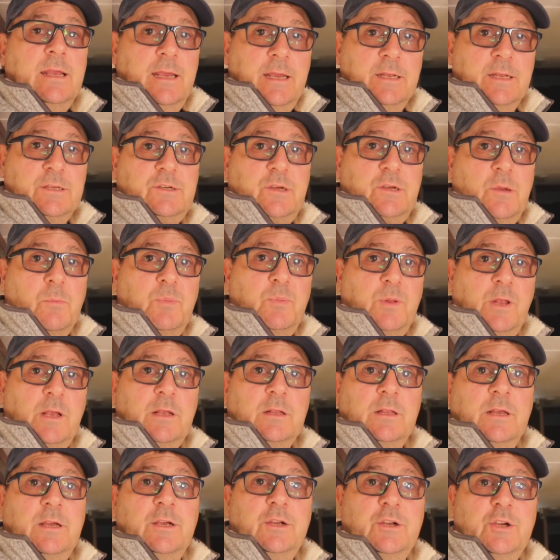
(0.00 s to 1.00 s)
It's
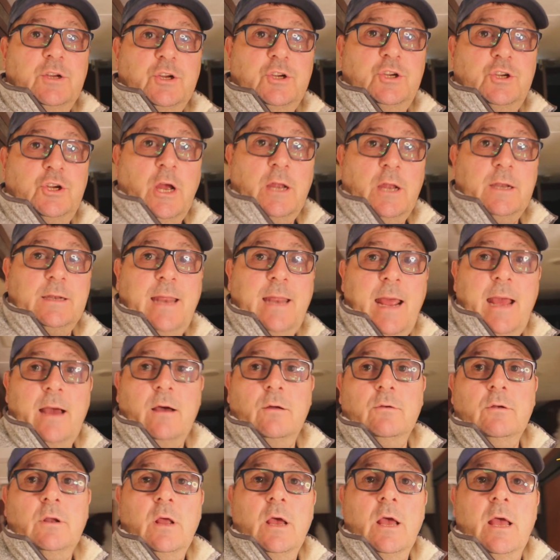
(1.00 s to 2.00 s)
completely shut
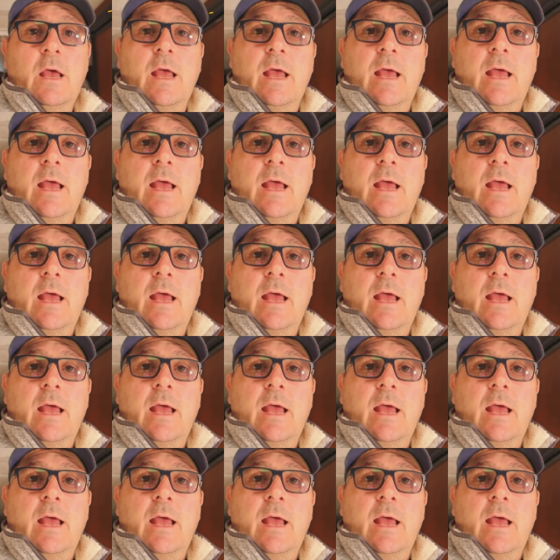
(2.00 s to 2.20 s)
down.